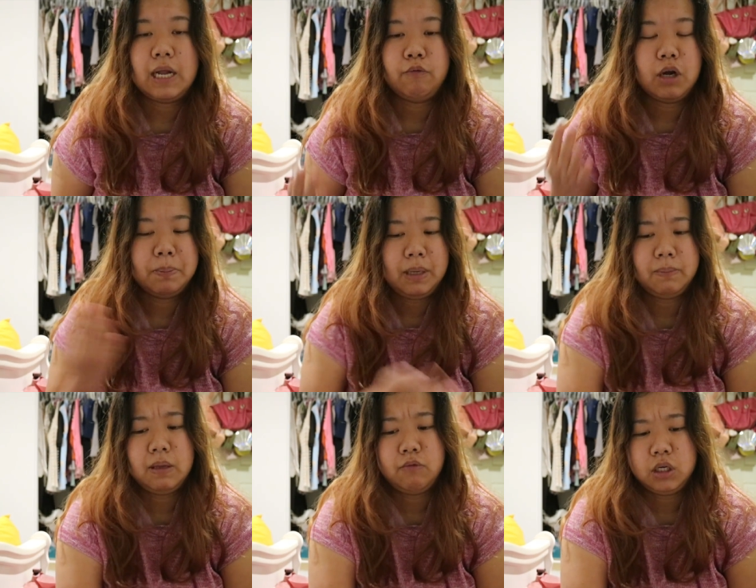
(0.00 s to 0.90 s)
And what
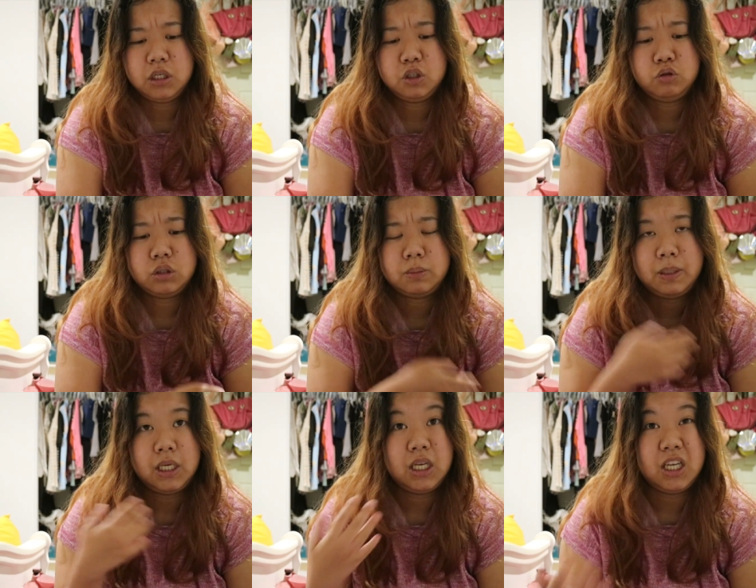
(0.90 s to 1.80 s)
made me wanted to
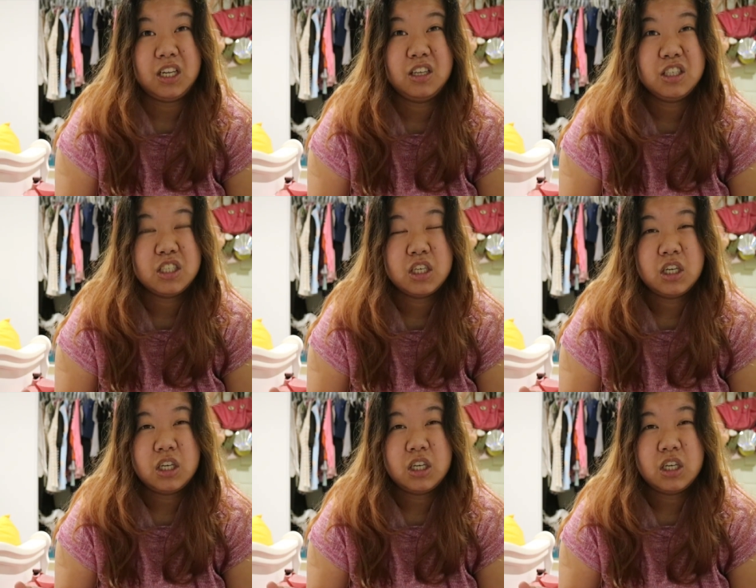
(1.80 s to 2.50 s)
speak English